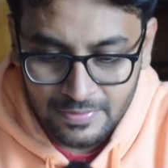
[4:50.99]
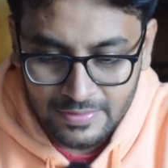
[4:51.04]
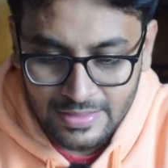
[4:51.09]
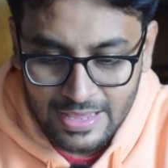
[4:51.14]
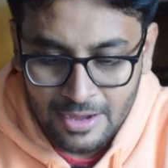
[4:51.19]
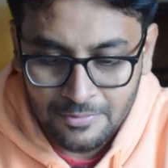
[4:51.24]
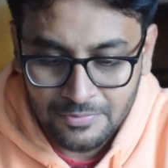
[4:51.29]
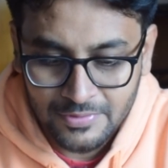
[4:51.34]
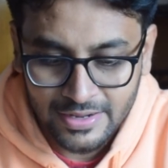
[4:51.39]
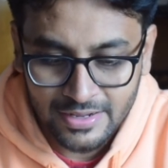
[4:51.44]
They
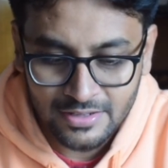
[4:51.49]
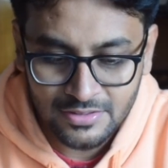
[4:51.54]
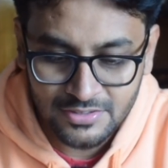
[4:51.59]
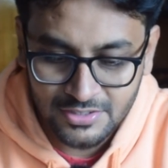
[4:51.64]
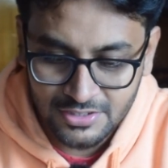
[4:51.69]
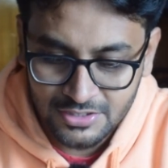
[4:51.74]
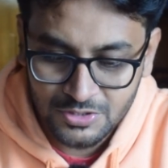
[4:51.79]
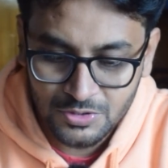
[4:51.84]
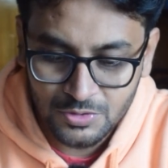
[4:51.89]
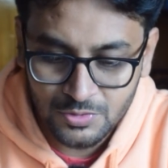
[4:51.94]
have taken
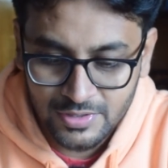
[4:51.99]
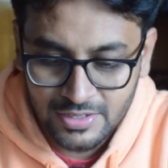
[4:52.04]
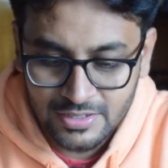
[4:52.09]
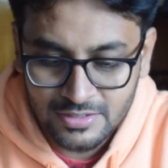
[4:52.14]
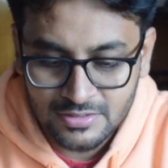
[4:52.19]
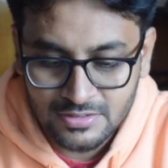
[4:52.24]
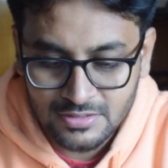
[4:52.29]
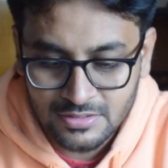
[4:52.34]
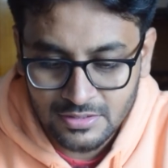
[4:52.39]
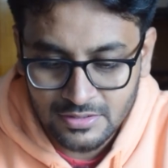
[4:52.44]
three
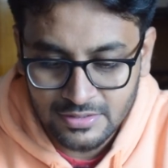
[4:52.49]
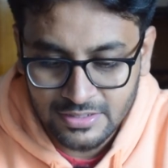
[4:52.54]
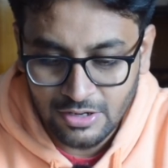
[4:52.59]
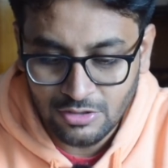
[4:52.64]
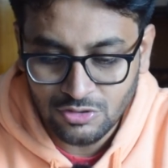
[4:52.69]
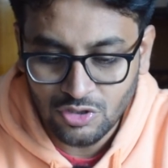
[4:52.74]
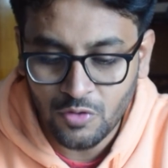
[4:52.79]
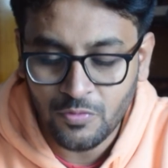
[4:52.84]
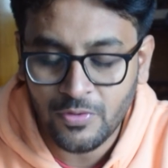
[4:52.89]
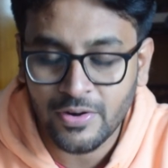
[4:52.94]
students. They
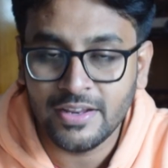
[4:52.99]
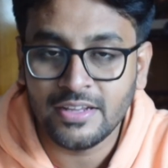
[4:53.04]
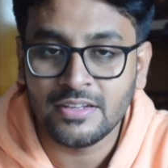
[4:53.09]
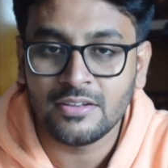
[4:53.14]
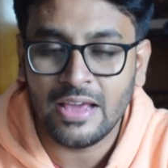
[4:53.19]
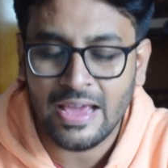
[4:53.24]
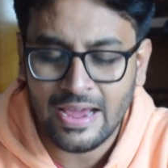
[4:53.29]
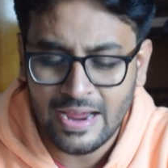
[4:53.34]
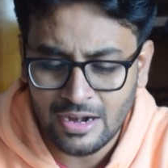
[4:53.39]
are offering